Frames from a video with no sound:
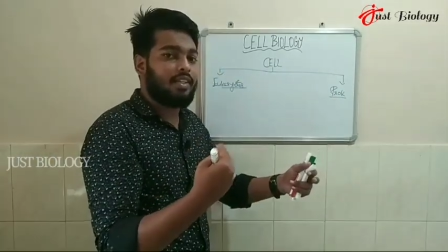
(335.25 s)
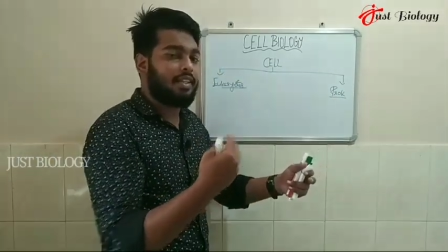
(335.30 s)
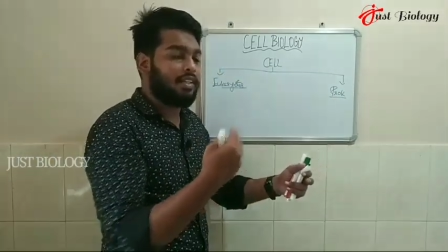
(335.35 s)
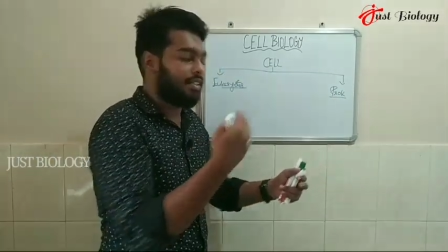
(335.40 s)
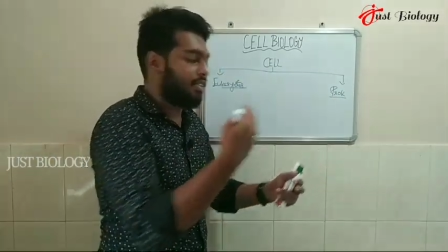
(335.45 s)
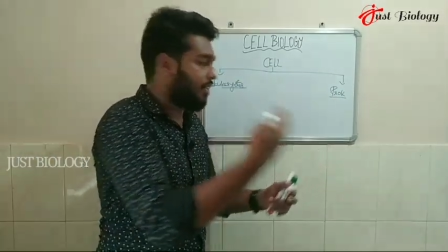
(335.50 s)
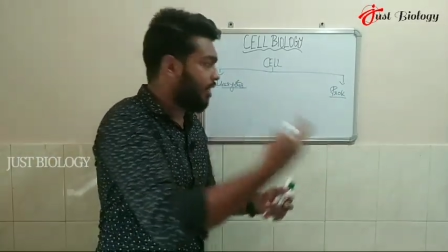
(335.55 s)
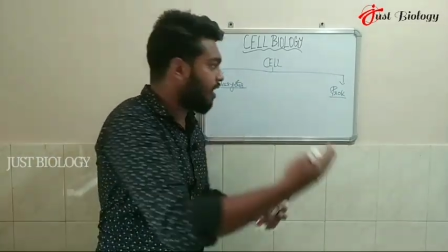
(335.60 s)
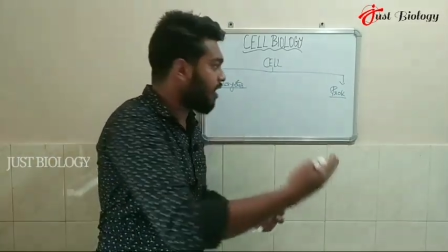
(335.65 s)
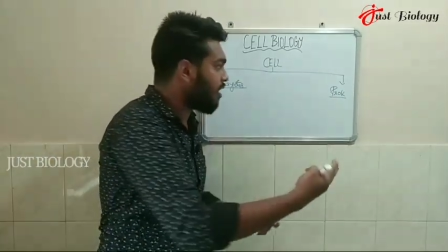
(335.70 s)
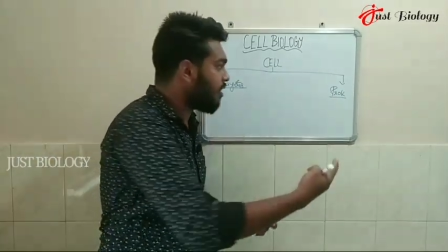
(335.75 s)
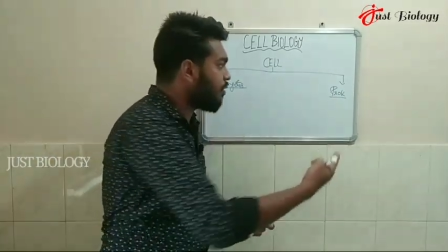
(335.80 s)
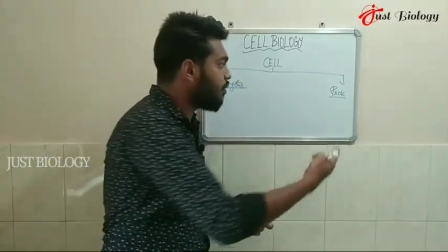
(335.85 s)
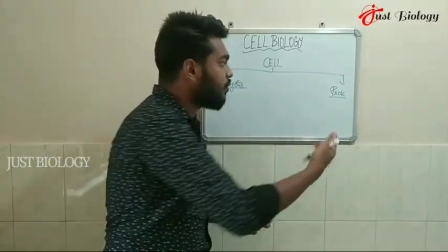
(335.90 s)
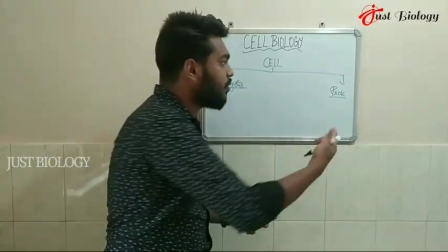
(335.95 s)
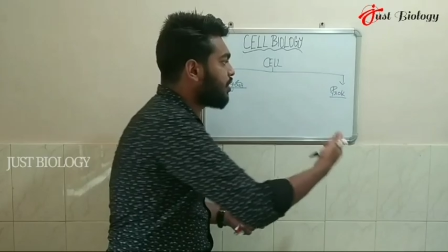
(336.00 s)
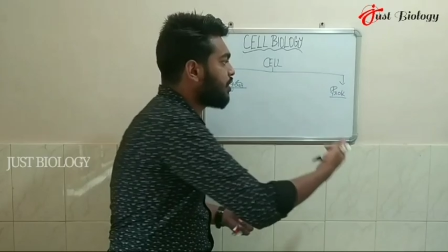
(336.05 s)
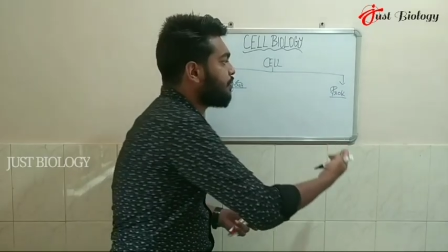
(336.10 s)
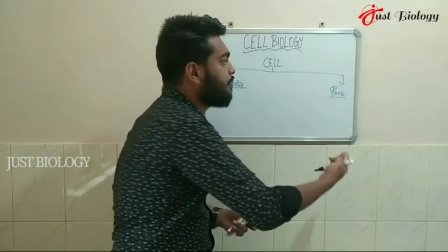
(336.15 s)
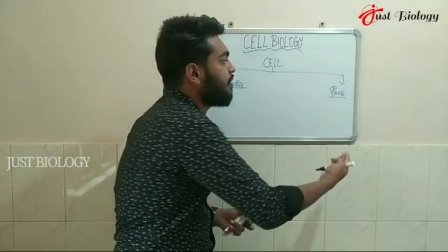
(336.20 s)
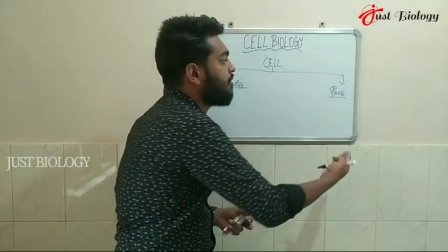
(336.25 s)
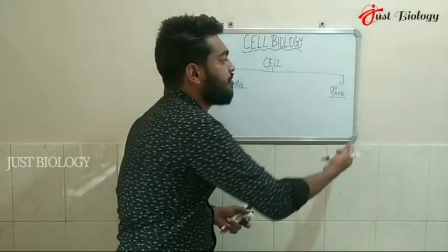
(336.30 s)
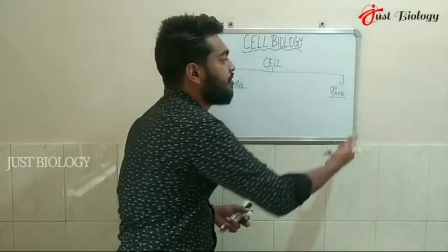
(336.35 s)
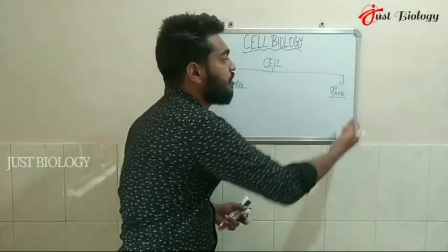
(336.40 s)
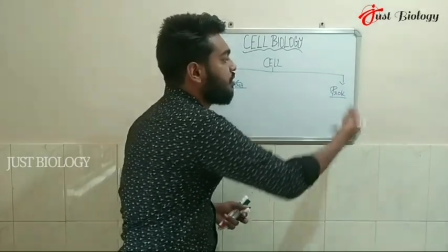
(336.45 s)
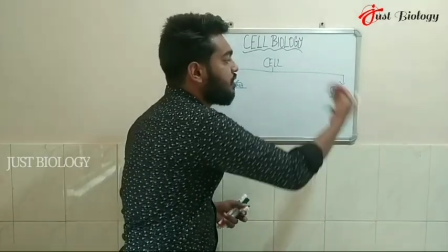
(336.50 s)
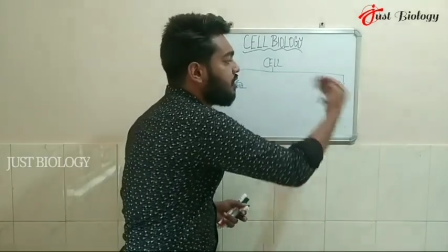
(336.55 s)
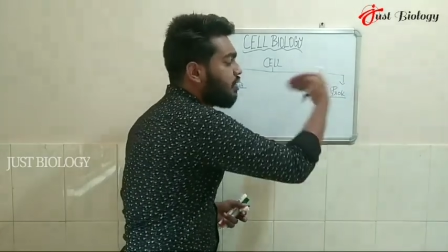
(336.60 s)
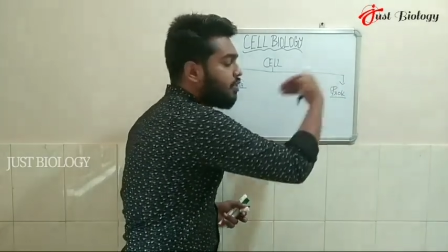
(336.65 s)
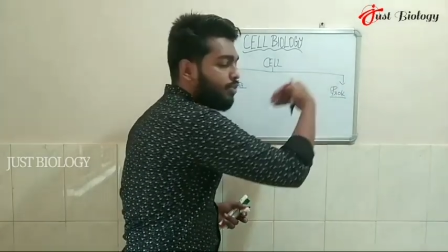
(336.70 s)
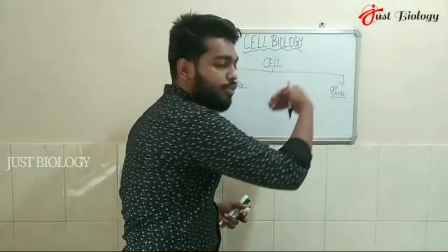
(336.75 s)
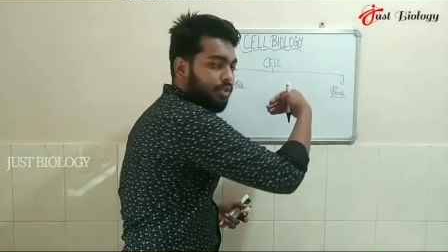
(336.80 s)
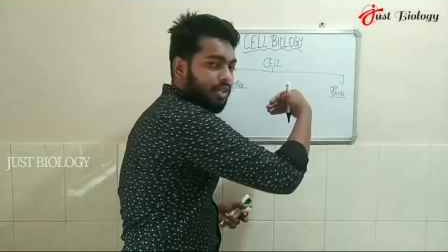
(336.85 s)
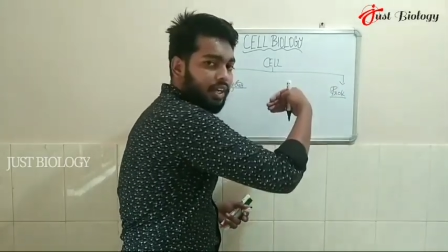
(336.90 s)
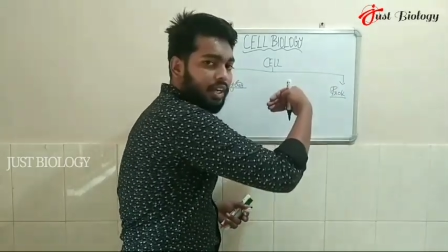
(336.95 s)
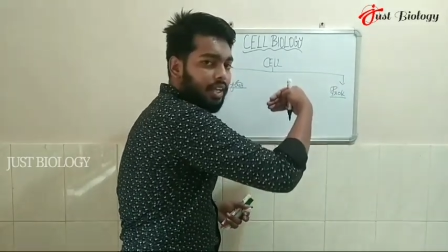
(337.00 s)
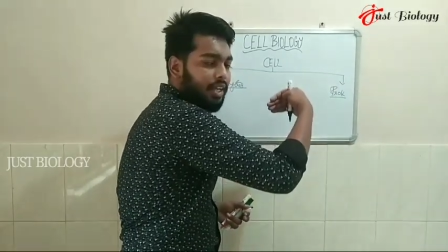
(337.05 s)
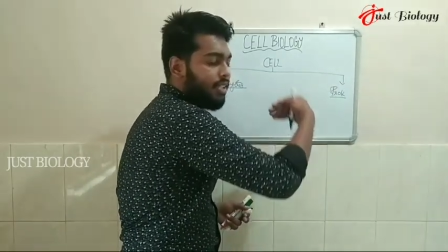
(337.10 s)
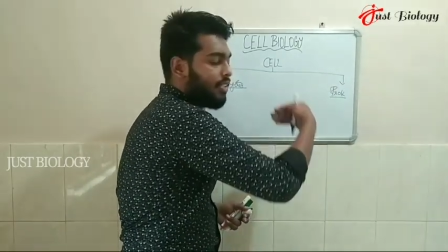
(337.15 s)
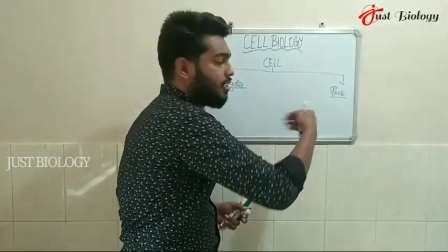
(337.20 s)
the cell which before the
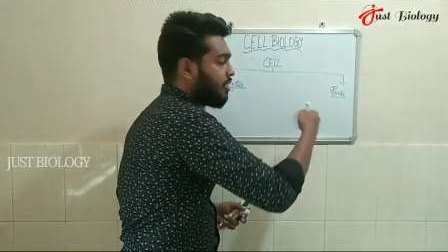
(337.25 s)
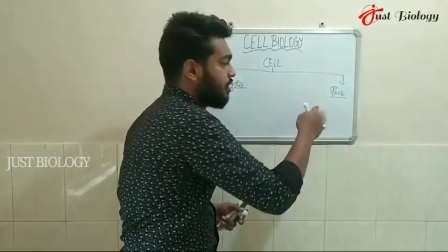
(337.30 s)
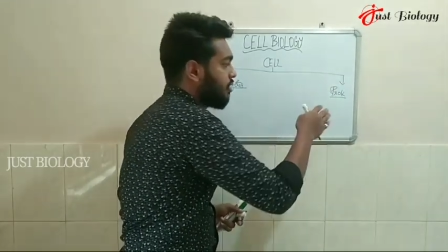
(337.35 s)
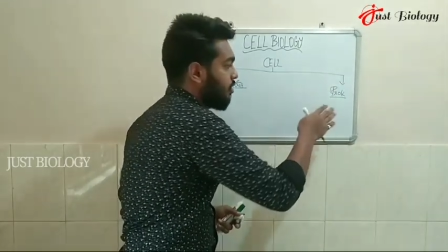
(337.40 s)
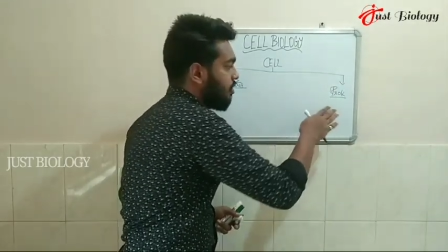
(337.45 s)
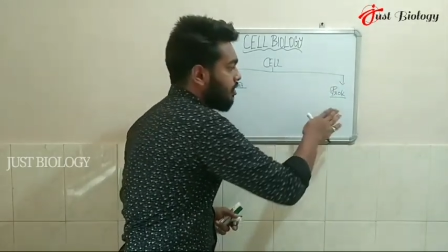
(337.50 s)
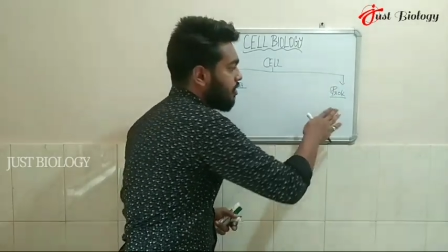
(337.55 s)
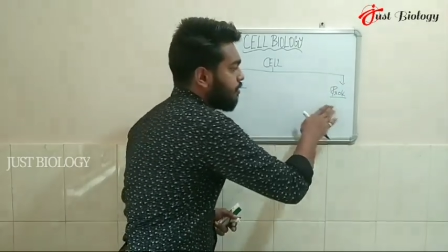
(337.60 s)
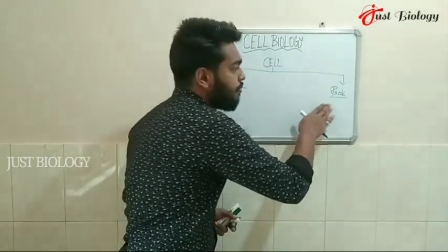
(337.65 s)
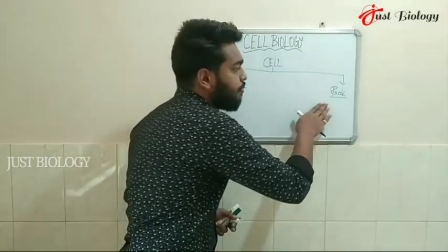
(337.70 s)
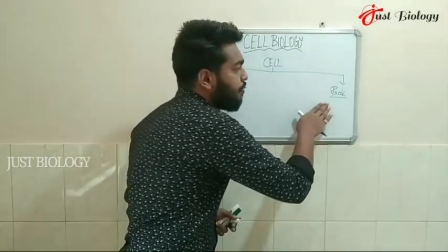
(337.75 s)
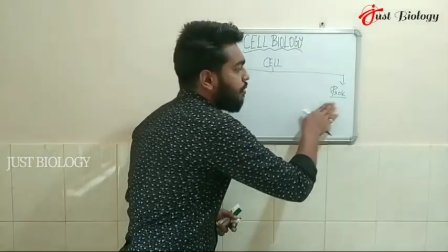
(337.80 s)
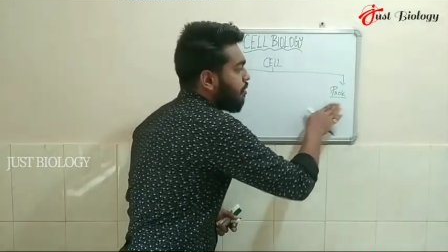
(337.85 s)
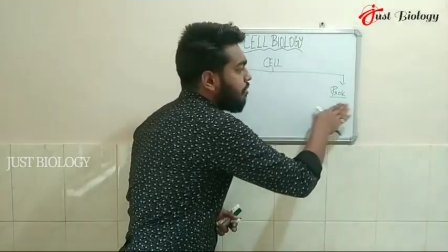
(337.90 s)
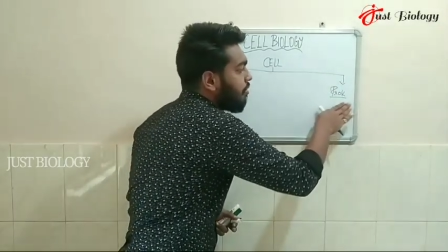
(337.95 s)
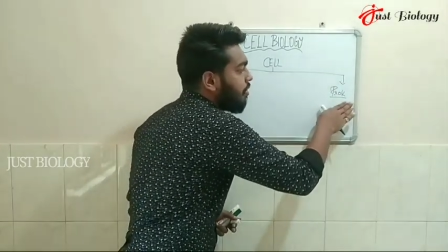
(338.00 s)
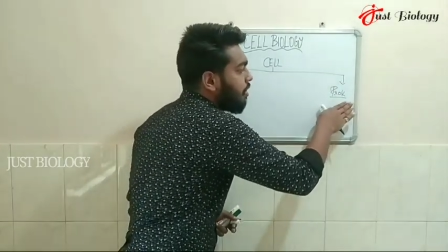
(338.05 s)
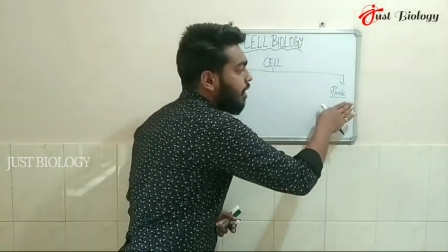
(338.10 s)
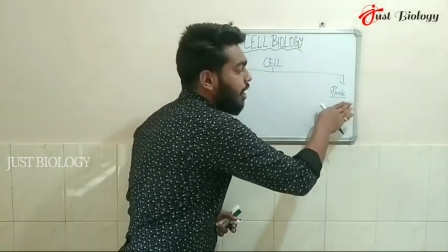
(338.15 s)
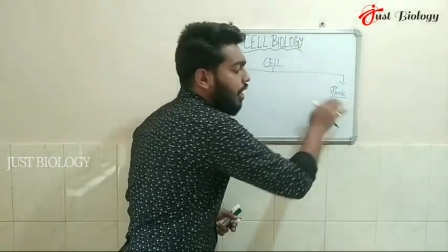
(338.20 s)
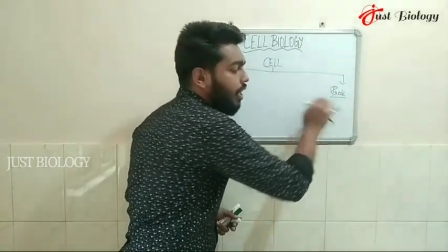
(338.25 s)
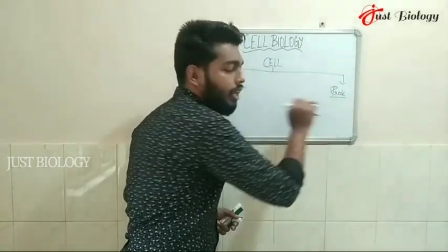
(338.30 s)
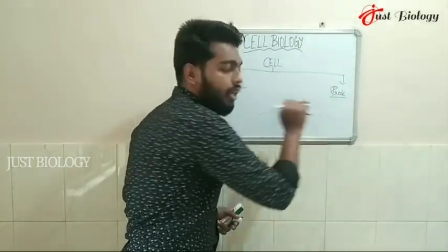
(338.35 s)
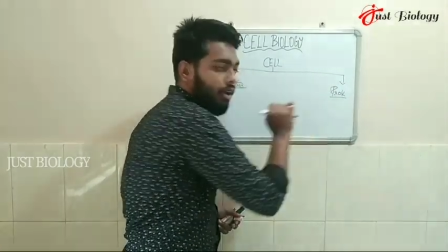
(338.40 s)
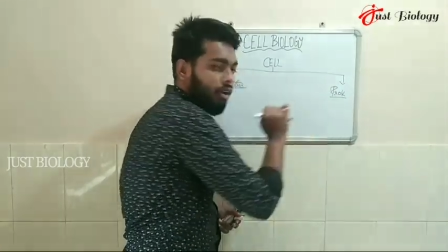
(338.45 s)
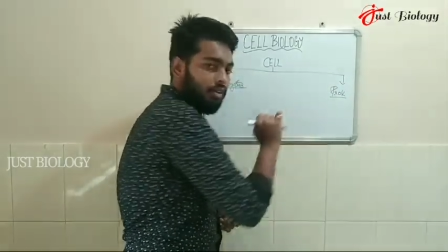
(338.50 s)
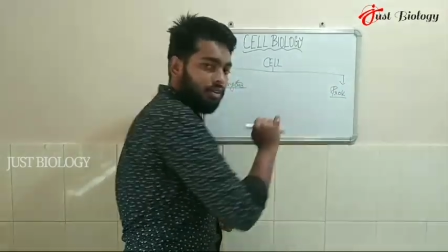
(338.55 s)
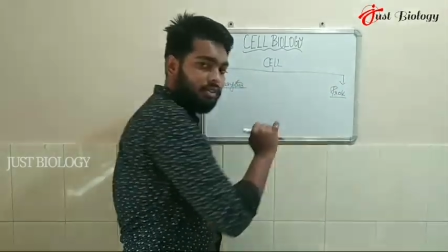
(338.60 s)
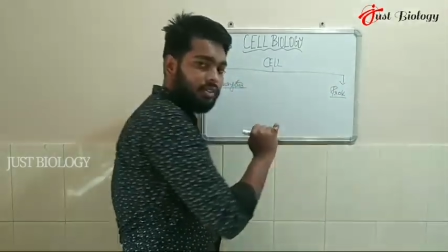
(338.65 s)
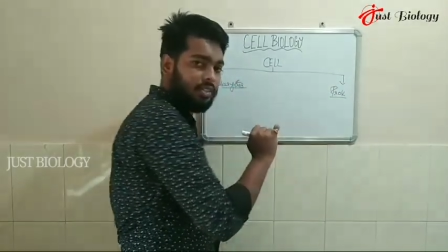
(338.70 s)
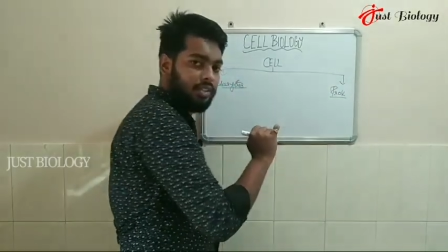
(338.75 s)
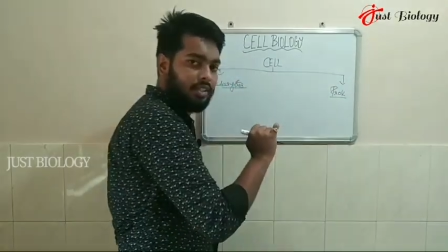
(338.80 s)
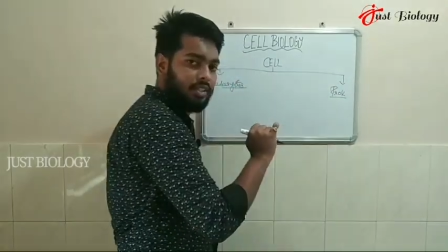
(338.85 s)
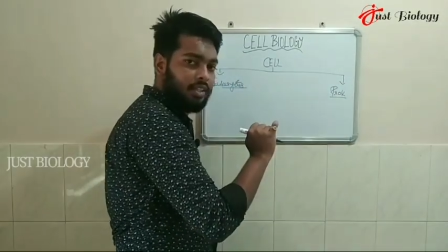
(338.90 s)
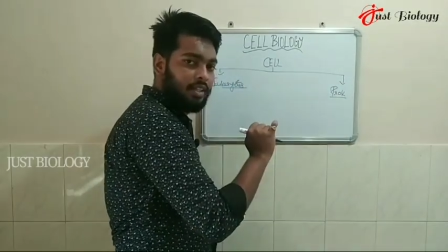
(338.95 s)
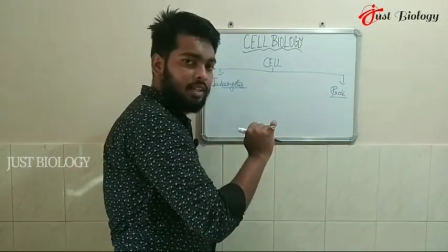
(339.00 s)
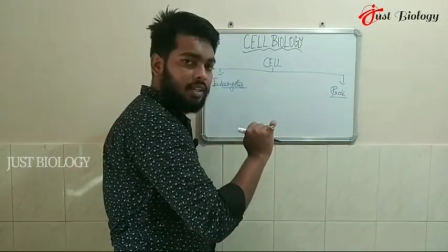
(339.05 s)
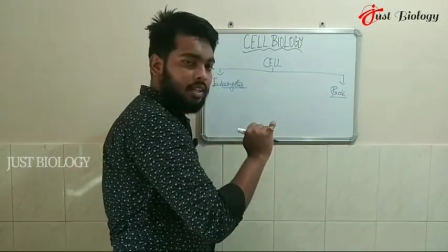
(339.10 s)
nucleus is known as prokaryotes.